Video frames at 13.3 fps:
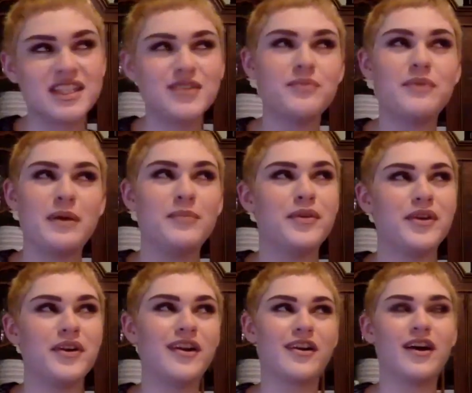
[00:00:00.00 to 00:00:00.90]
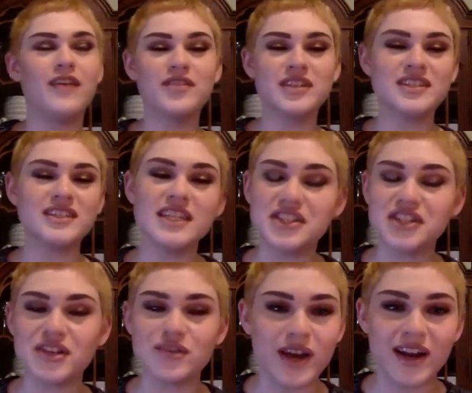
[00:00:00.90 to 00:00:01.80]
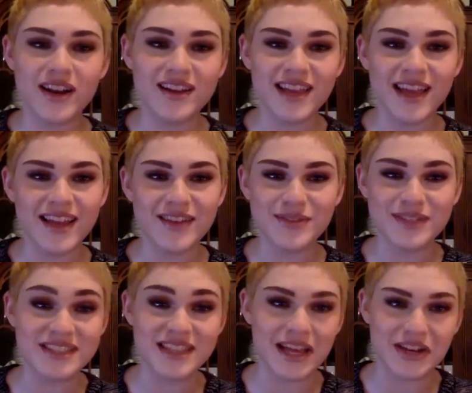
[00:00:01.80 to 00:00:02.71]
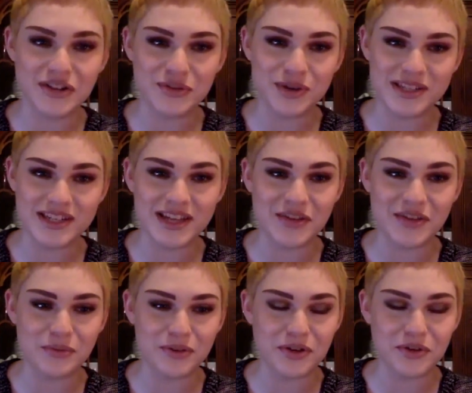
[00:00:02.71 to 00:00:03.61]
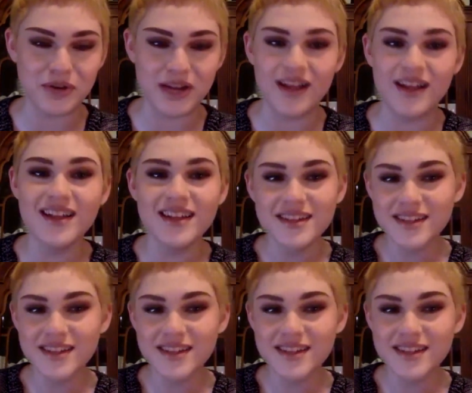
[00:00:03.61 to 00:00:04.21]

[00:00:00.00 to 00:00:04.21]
remember our conversation where like we decided to work together pretty well.